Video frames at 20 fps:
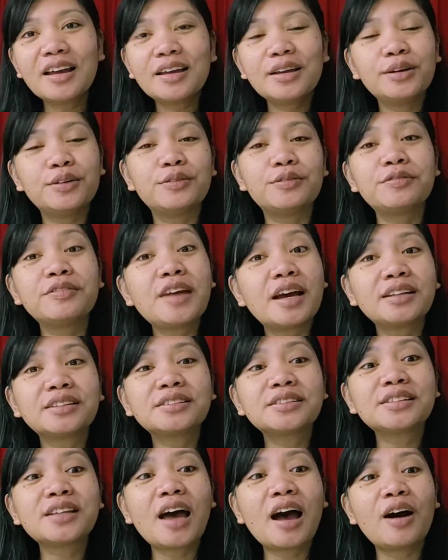if
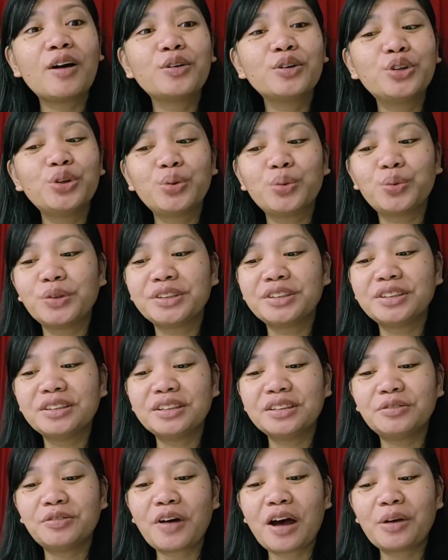that's how you would,
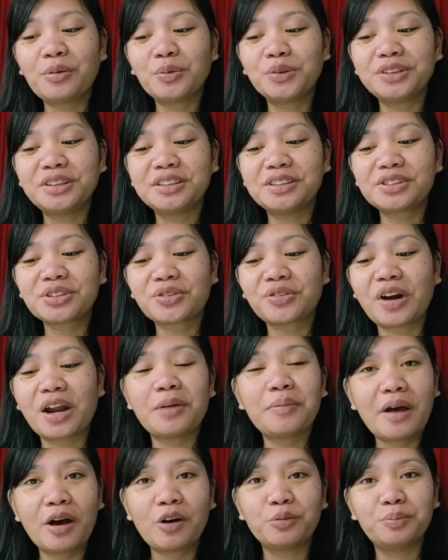if I would
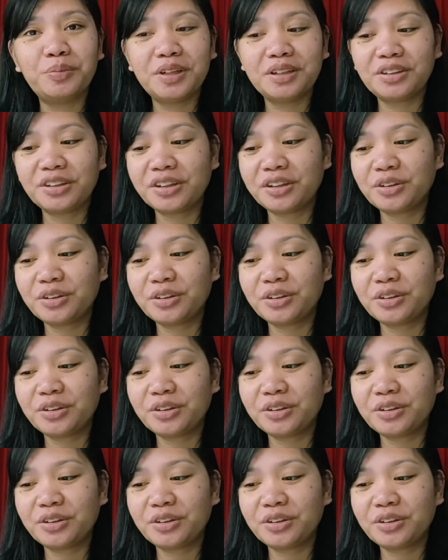describe how bitter